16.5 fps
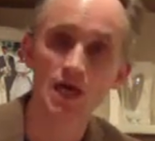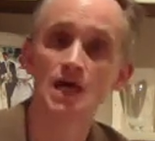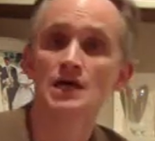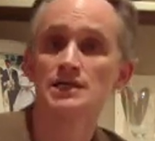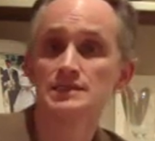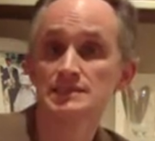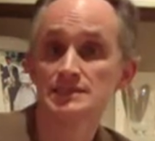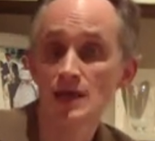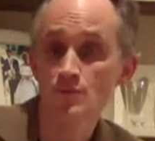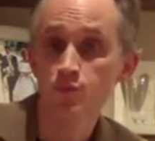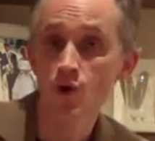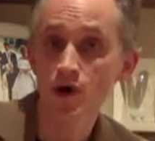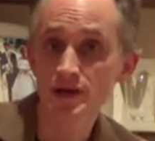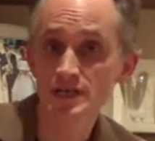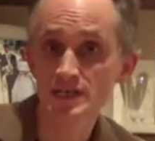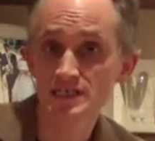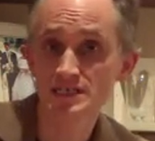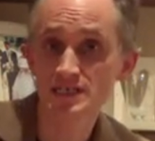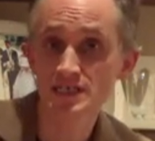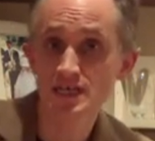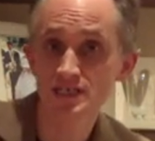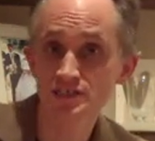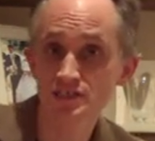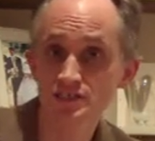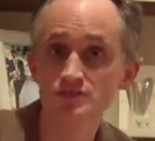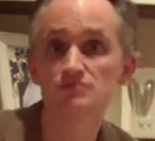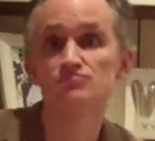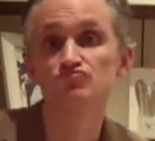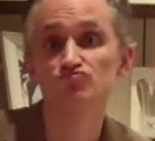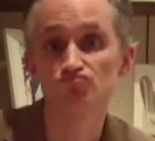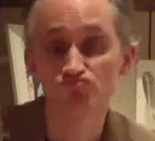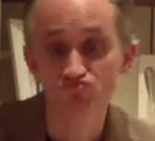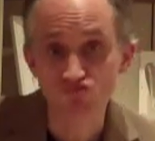Step one in getting an agent,
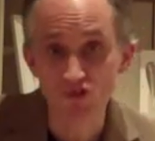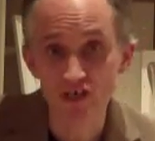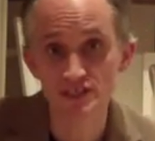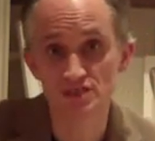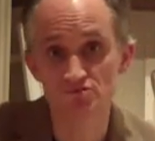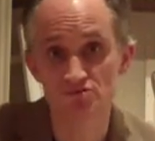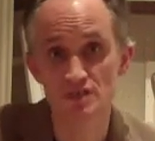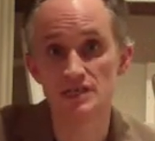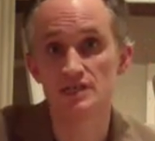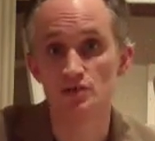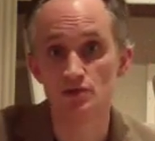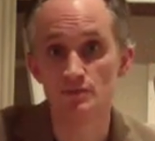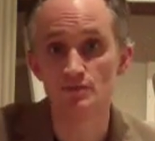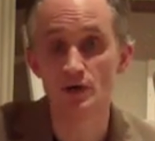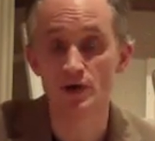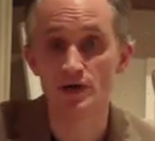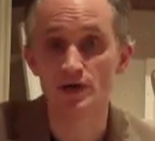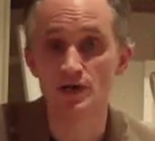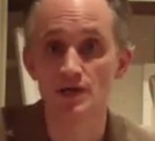write a really good book.